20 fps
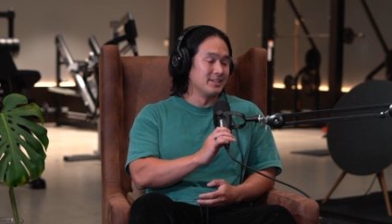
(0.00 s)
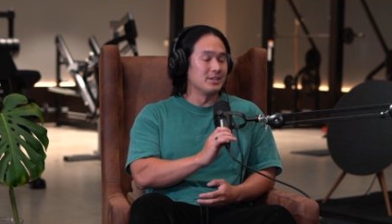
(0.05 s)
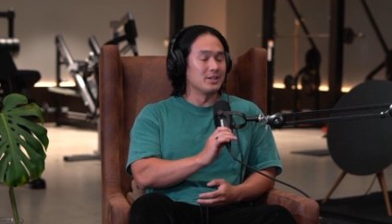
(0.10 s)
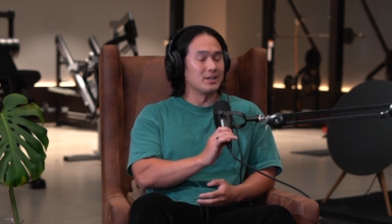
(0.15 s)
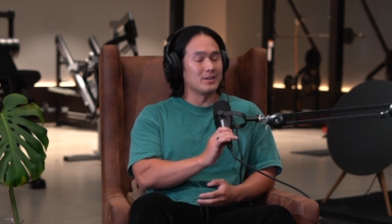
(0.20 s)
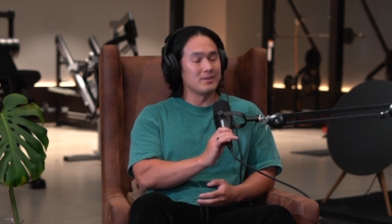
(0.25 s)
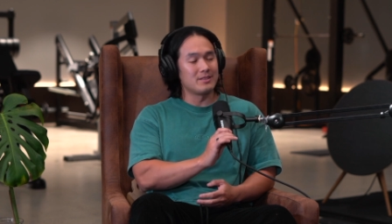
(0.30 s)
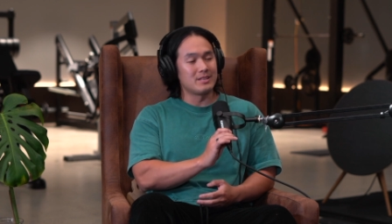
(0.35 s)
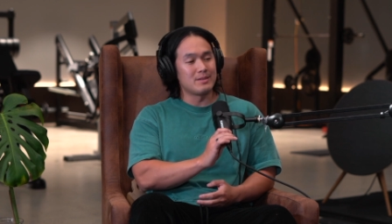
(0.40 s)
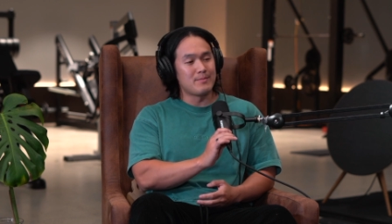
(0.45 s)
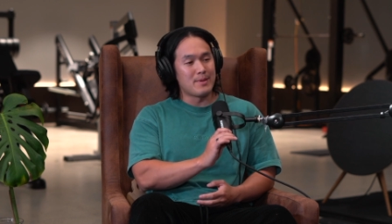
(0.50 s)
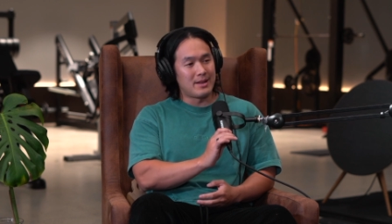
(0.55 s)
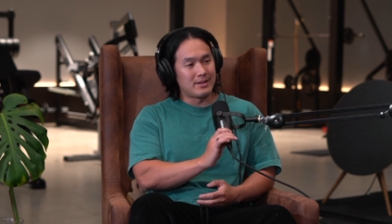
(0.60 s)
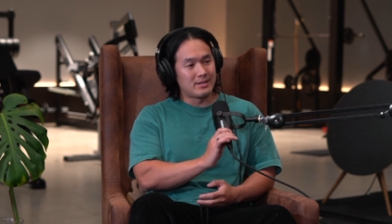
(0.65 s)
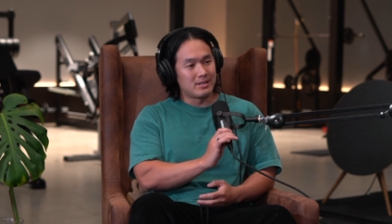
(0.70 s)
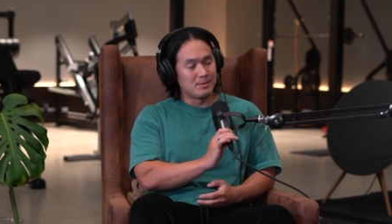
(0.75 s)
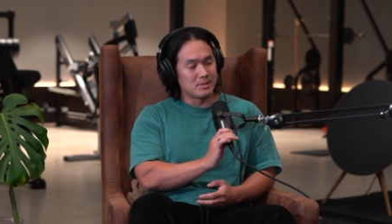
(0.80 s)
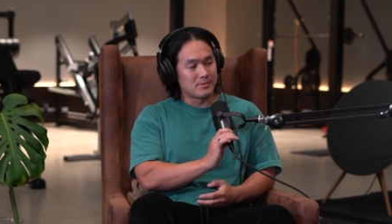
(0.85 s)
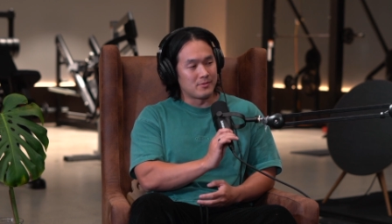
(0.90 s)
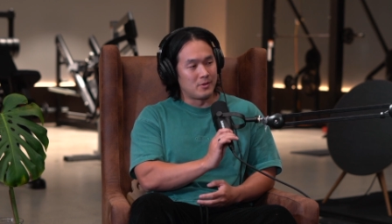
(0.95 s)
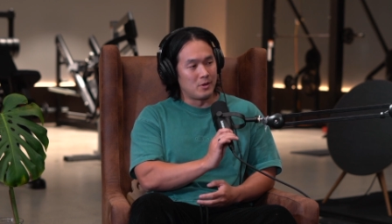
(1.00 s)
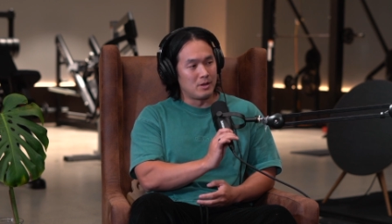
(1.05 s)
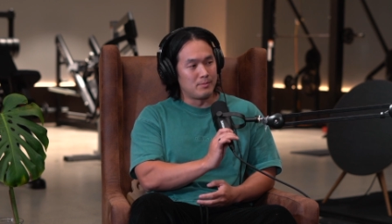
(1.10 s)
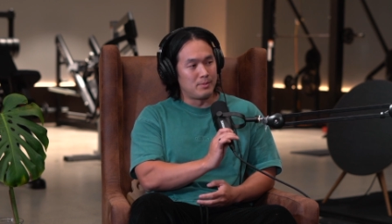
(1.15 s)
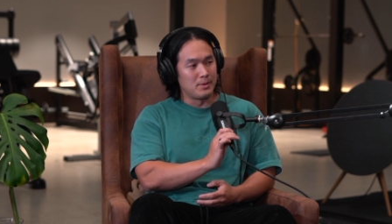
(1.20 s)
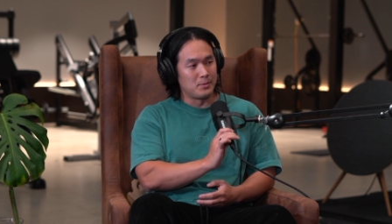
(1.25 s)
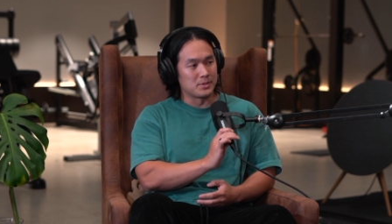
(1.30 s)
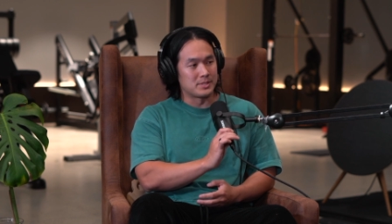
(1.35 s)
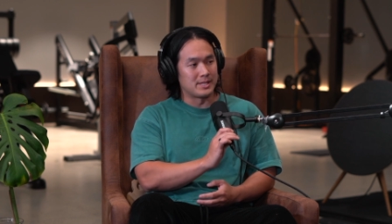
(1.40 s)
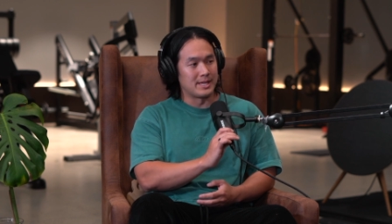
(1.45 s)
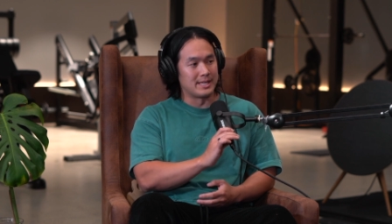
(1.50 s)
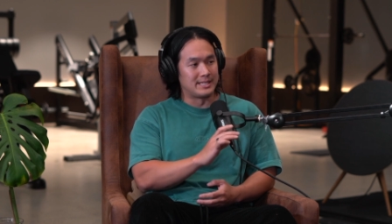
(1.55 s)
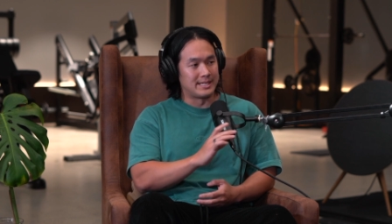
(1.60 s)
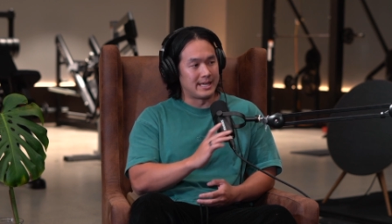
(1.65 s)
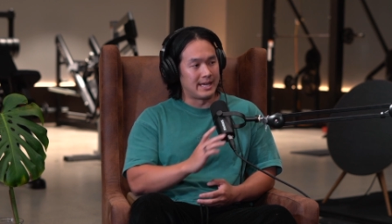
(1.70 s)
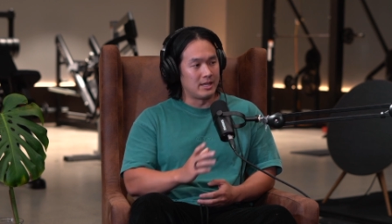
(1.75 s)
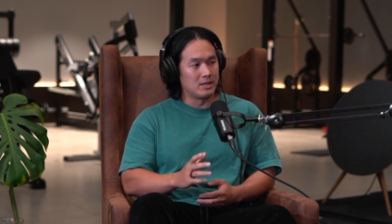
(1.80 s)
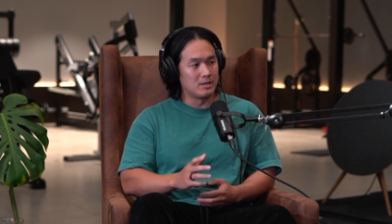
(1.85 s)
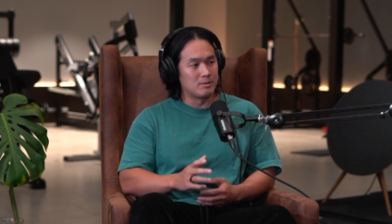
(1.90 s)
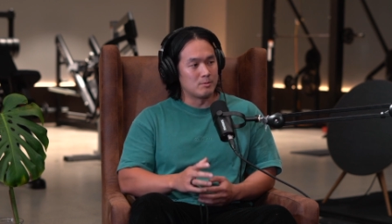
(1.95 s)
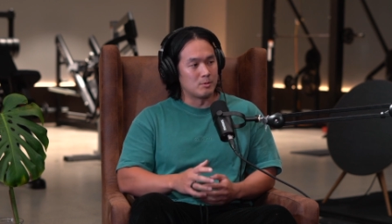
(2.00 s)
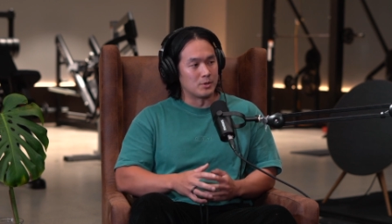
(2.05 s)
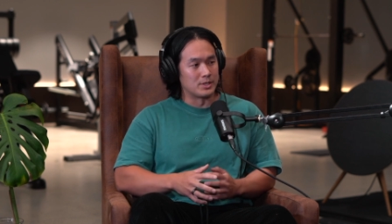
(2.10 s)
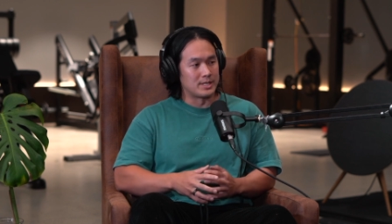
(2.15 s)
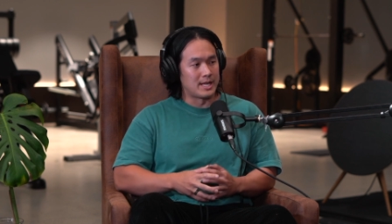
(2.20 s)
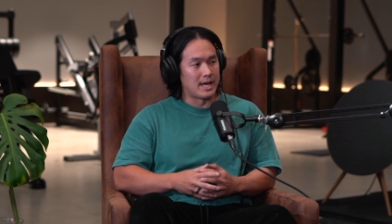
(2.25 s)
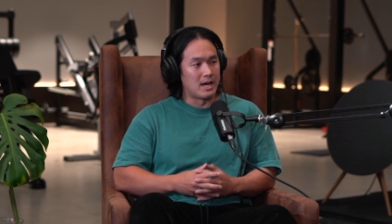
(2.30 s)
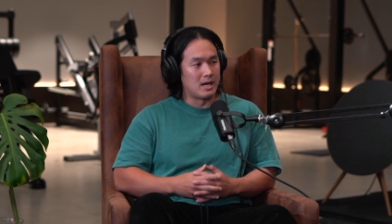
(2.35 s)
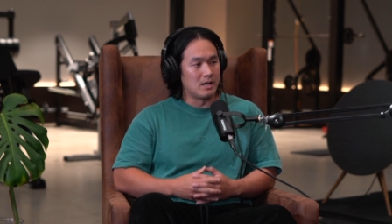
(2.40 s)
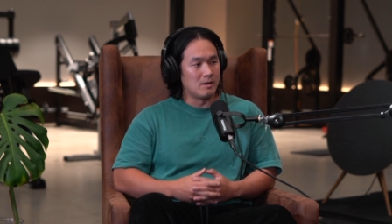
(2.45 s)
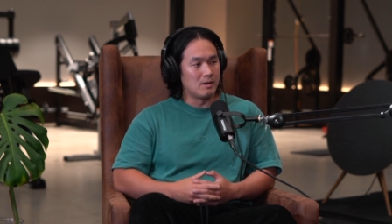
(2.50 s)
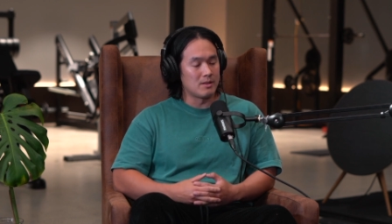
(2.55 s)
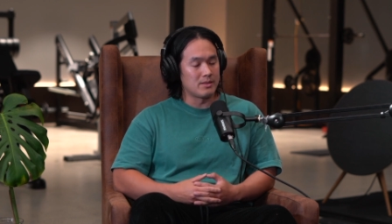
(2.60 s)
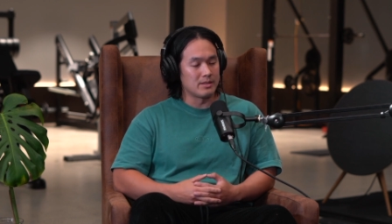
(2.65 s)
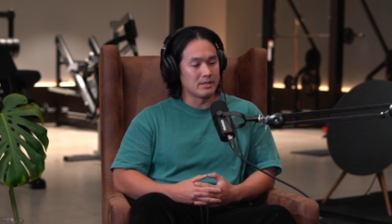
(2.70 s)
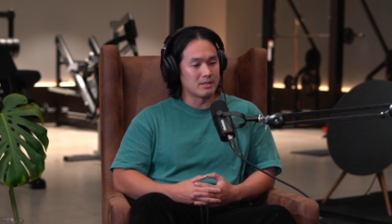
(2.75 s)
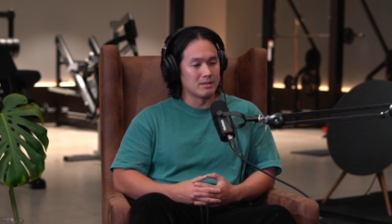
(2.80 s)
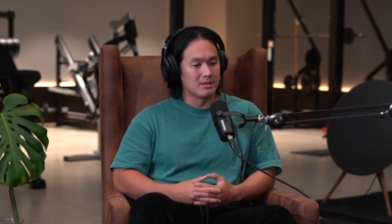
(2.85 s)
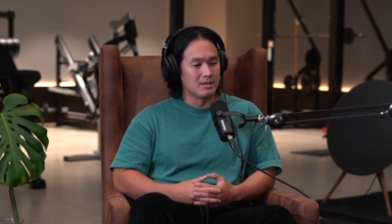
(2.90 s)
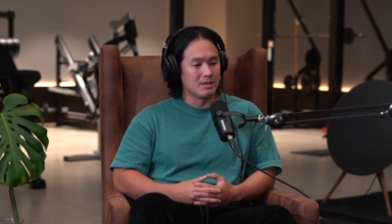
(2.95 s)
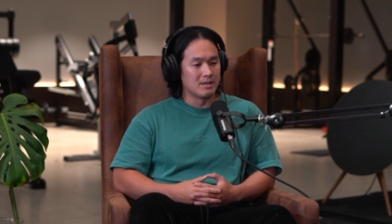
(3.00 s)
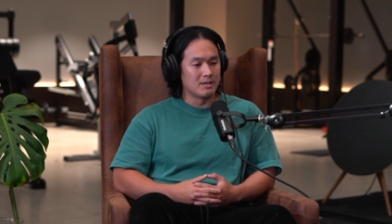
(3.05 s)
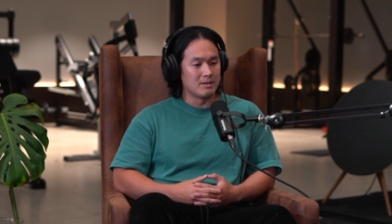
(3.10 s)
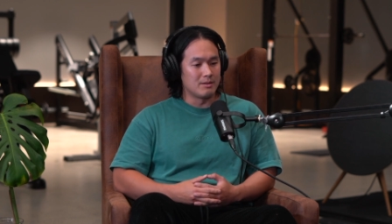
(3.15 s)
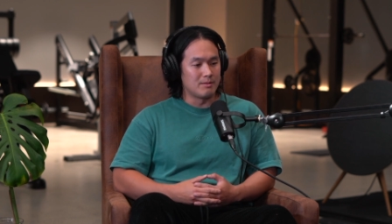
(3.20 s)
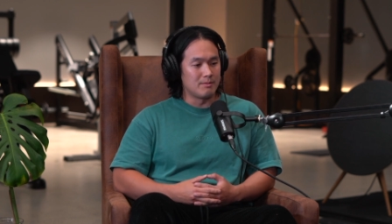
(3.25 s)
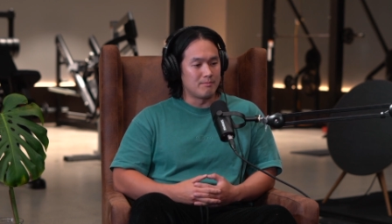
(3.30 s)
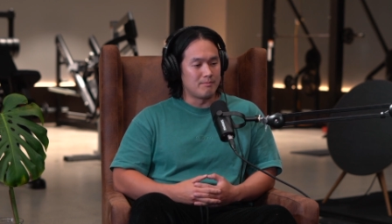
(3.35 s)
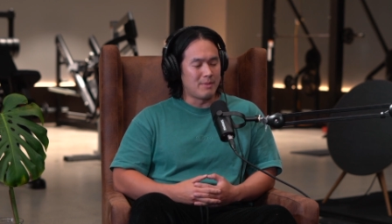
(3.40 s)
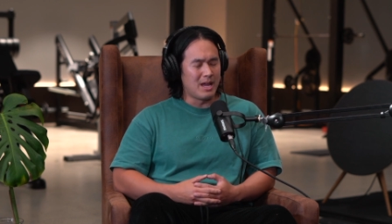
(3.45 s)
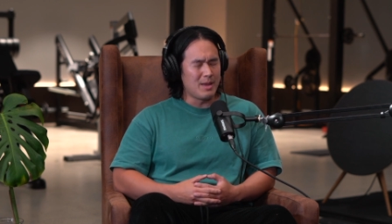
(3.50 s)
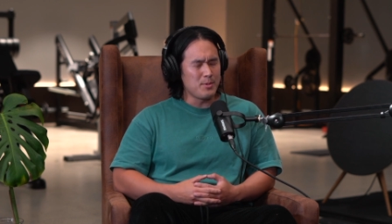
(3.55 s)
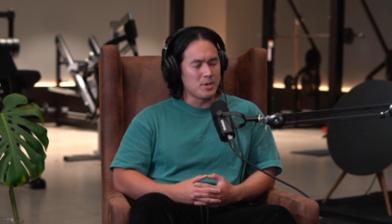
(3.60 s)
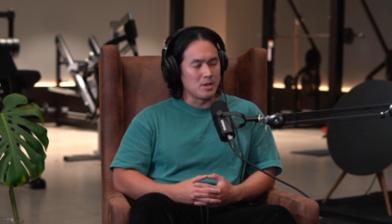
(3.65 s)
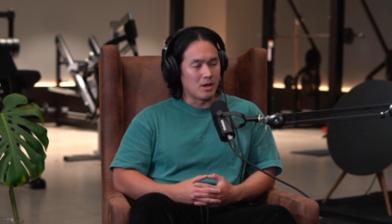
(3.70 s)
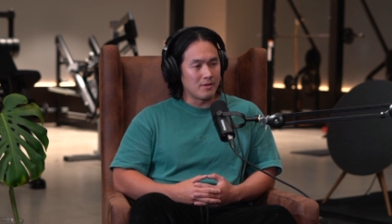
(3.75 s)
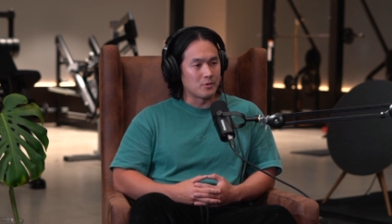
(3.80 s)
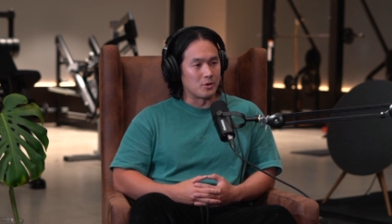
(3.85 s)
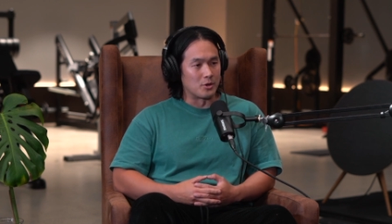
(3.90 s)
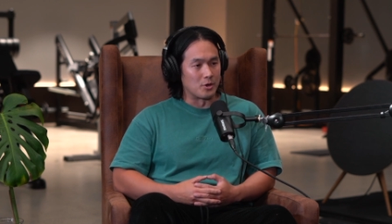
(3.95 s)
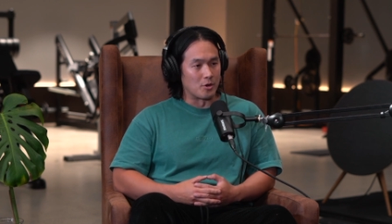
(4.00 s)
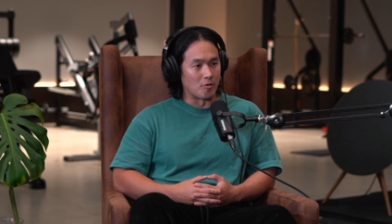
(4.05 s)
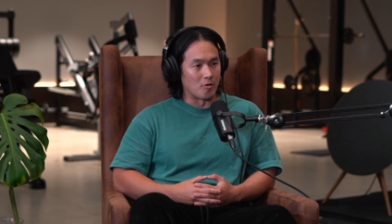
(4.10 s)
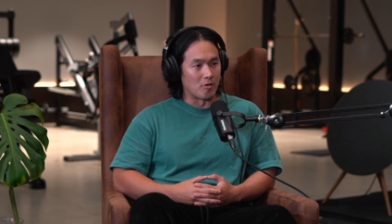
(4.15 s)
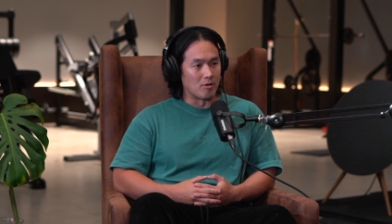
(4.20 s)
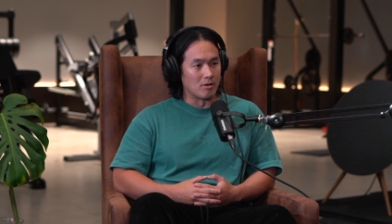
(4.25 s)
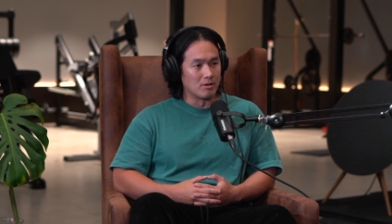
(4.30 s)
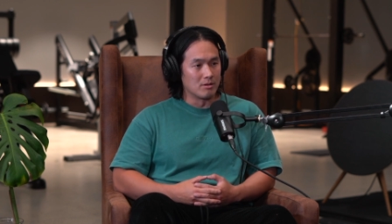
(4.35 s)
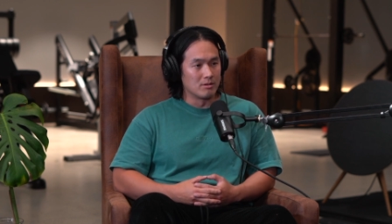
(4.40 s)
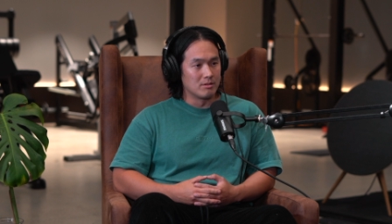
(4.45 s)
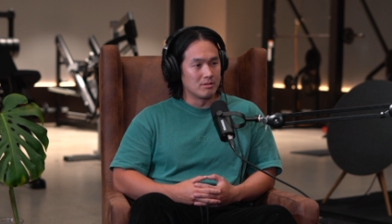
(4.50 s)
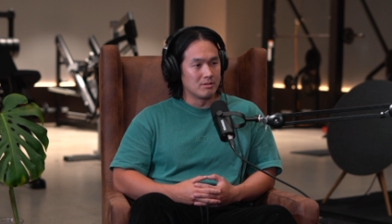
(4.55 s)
The amount of times I've heard people say Teo or Tao, I think maybe I've got it wrong.